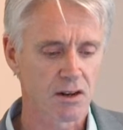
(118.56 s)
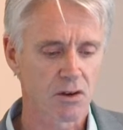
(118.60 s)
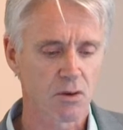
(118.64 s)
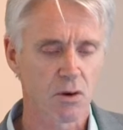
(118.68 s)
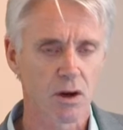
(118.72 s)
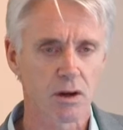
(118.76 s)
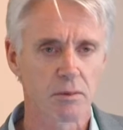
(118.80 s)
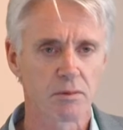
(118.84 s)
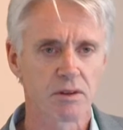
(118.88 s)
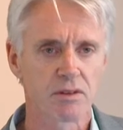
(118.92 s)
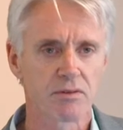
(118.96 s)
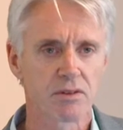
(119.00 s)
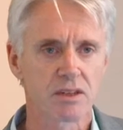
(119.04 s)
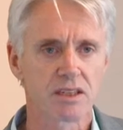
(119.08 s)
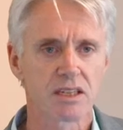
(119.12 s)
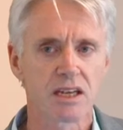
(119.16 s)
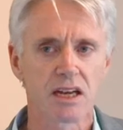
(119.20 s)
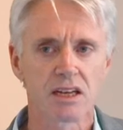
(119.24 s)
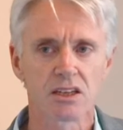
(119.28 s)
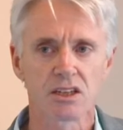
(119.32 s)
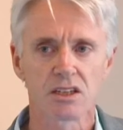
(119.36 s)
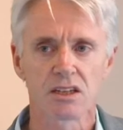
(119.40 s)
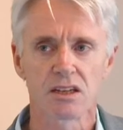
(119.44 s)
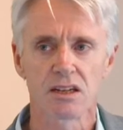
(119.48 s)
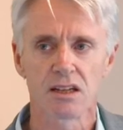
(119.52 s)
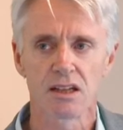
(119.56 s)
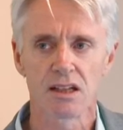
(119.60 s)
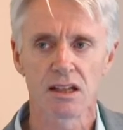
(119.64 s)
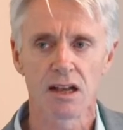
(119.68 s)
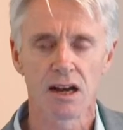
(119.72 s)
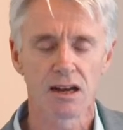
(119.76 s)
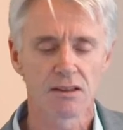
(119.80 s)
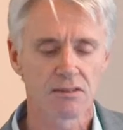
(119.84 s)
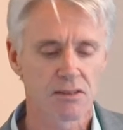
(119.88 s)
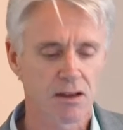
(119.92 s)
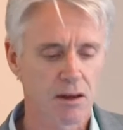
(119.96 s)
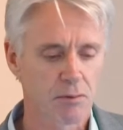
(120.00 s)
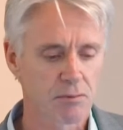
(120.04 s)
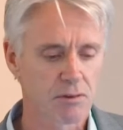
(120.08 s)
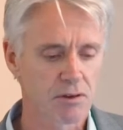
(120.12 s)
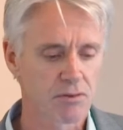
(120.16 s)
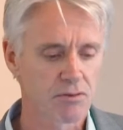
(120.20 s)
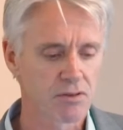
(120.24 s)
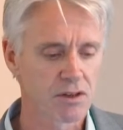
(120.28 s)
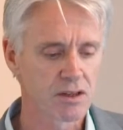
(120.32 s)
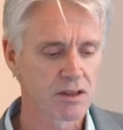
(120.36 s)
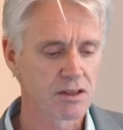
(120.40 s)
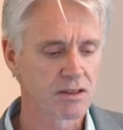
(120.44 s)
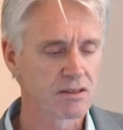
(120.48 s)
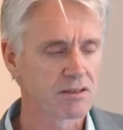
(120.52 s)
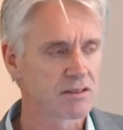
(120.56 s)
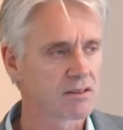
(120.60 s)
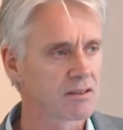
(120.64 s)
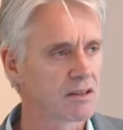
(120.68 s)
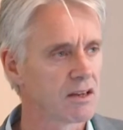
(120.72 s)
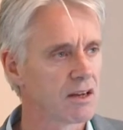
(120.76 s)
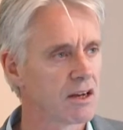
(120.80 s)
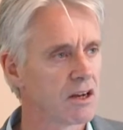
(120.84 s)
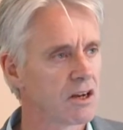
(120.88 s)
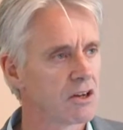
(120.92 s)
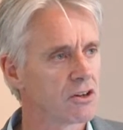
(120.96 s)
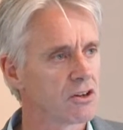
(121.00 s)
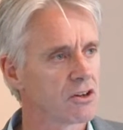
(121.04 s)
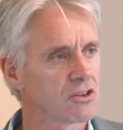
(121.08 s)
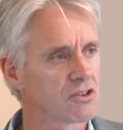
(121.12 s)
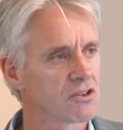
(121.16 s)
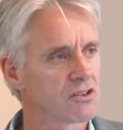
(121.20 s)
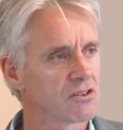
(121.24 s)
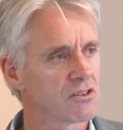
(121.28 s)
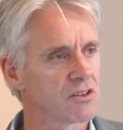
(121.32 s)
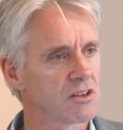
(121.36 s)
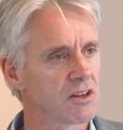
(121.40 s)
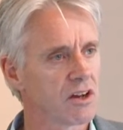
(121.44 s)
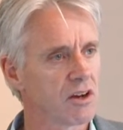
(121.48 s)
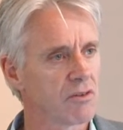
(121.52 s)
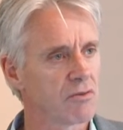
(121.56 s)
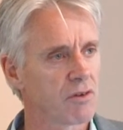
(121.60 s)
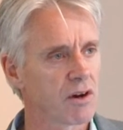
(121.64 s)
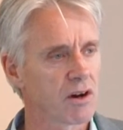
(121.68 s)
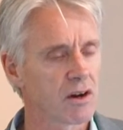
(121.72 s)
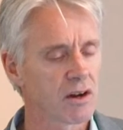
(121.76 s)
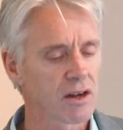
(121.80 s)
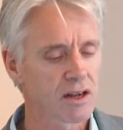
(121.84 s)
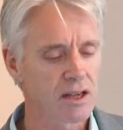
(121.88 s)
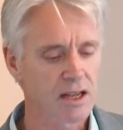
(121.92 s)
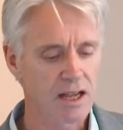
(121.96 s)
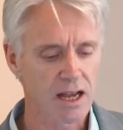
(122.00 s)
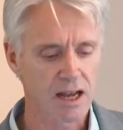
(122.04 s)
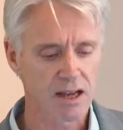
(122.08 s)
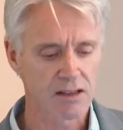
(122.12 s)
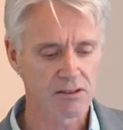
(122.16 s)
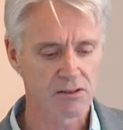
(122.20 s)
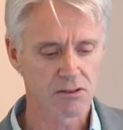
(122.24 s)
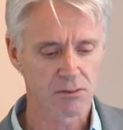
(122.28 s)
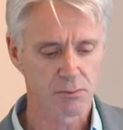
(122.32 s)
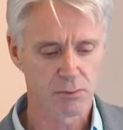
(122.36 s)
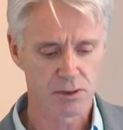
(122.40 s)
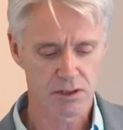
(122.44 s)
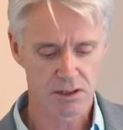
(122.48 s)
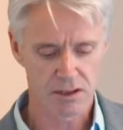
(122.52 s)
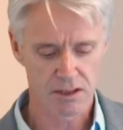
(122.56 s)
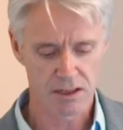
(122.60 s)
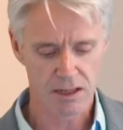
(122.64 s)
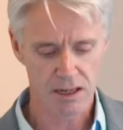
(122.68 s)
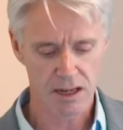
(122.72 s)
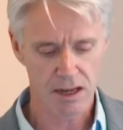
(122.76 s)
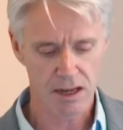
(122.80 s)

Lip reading: quite a bit of attention in the last couple of years, not just in ovarian cancer, but in